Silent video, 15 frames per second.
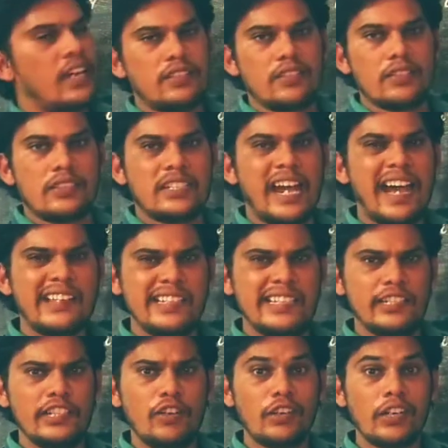charges. Charge
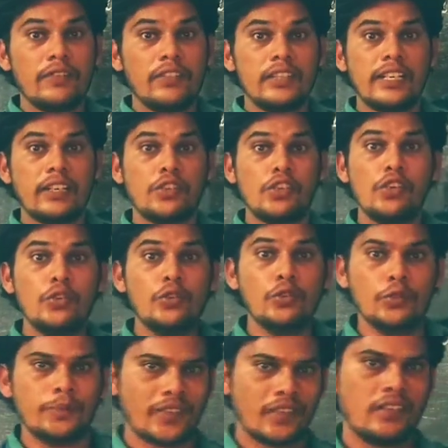is denoted with a
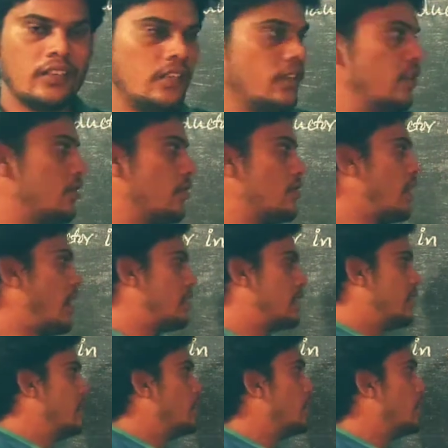Q. So charge is